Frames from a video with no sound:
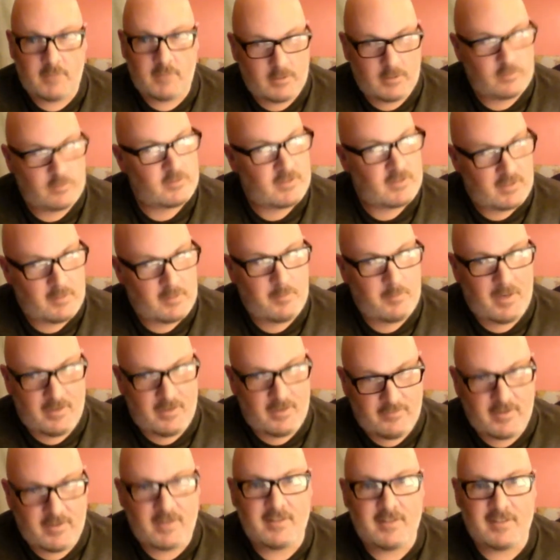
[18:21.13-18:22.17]
Nigel's in the main
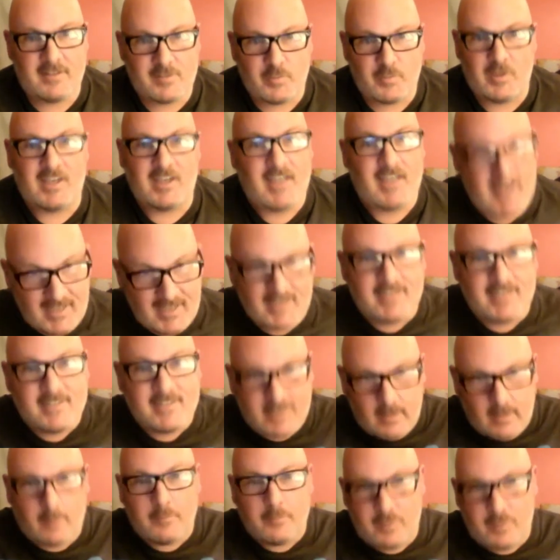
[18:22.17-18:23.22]
event this week. He is
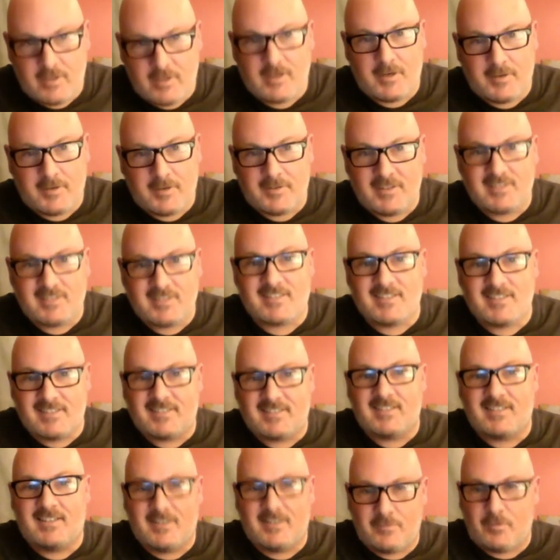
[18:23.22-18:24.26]
up. This is
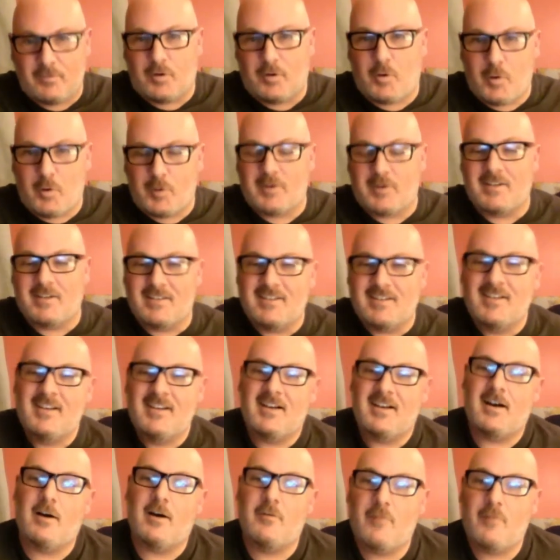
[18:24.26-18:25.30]
recorded
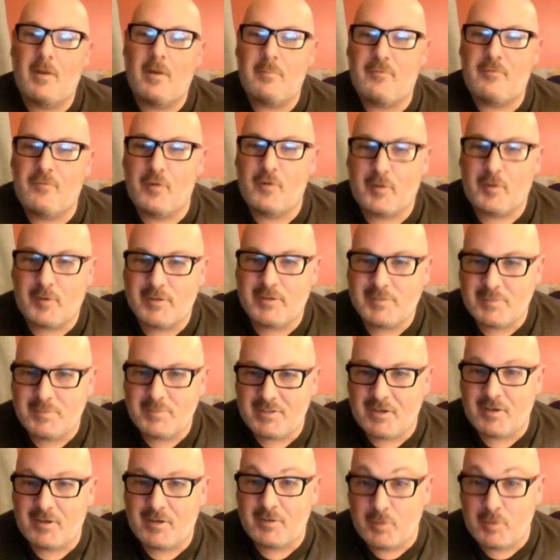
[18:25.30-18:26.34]
right before Christmas
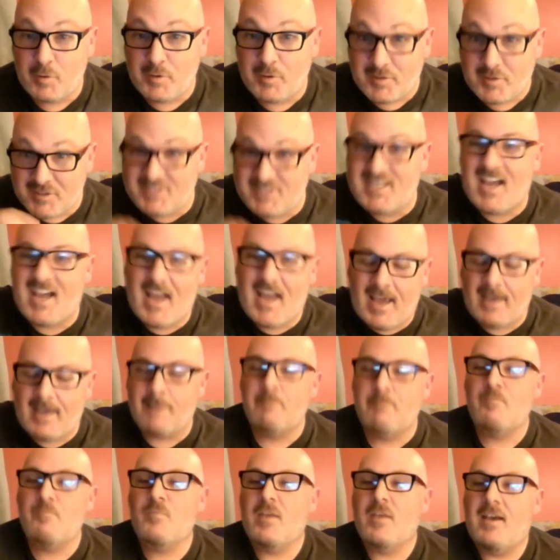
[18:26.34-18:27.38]
or New Year's Day,
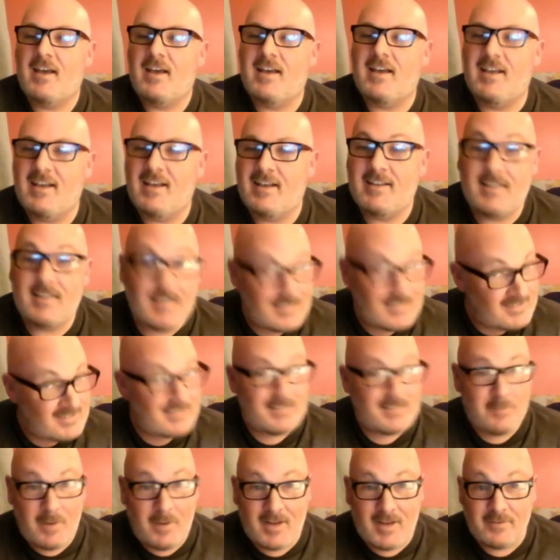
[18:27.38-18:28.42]
and he's in the
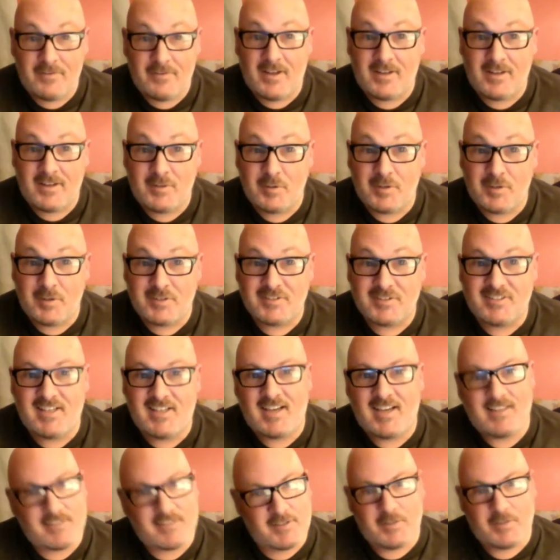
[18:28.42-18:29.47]
main event New Year's Day.
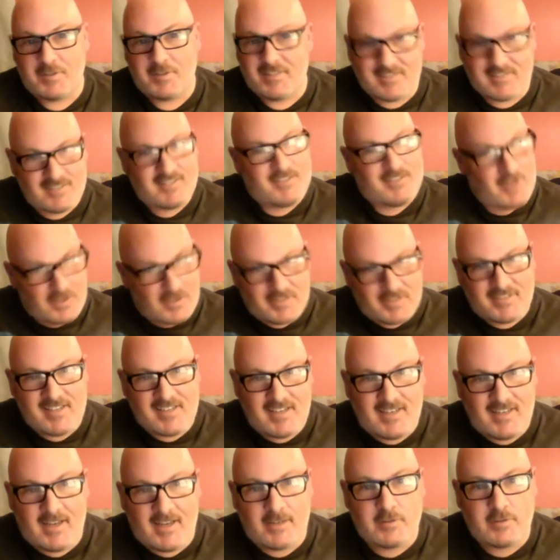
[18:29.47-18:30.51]
So it's hard to say
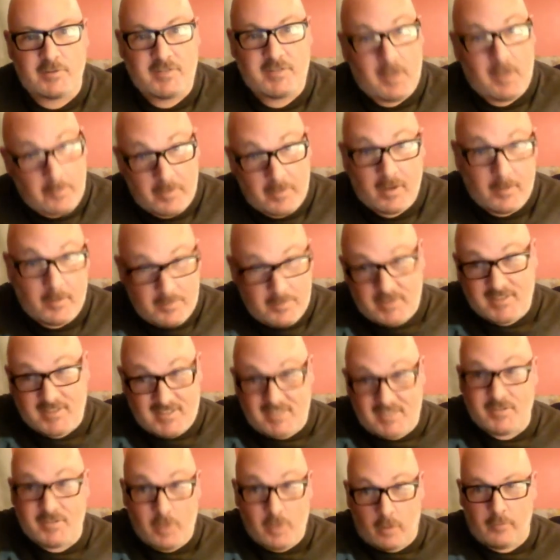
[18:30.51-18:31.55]
Nigel's coming up because he's
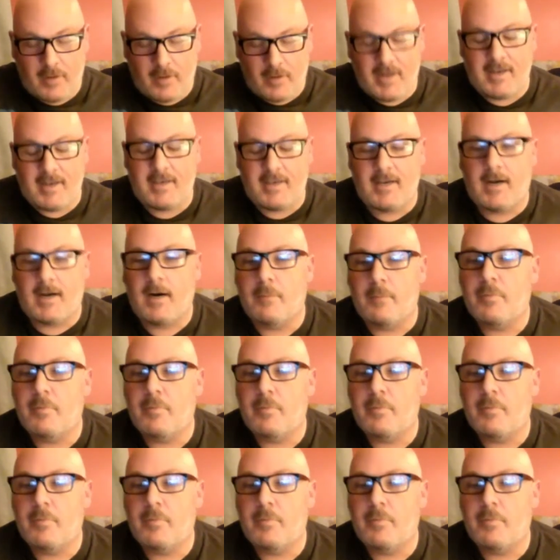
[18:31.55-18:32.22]
already up.